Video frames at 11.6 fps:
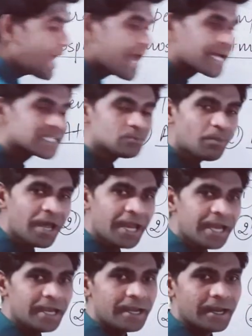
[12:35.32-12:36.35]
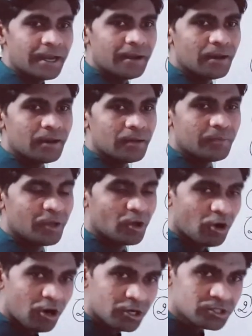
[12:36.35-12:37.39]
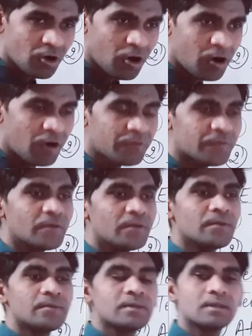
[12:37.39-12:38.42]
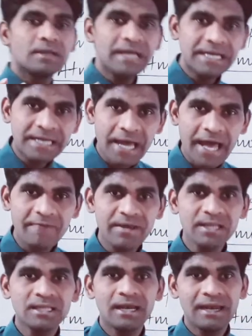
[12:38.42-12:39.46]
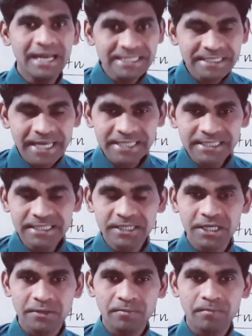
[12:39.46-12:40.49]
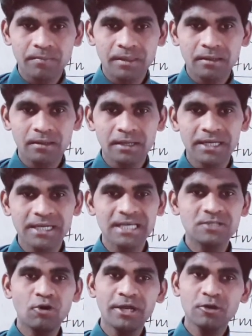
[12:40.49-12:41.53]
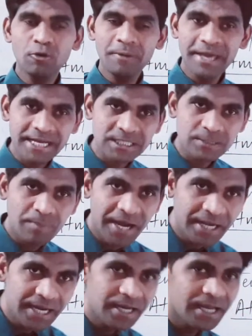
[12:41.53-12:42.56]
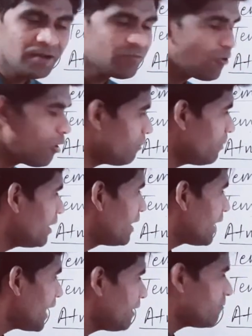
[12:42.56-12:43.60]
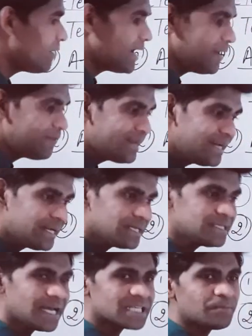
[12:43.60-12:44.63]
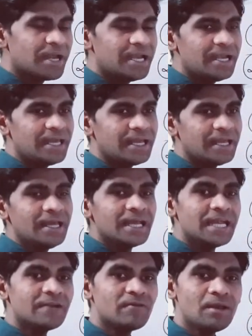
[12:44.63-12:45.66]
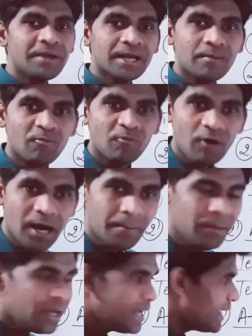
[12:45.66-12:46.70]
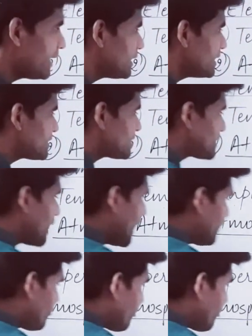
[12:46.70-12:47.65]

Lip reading: expand because of it having the less density. It is going to be expanded in form, and whenever it is expanding, it will become warm. It starts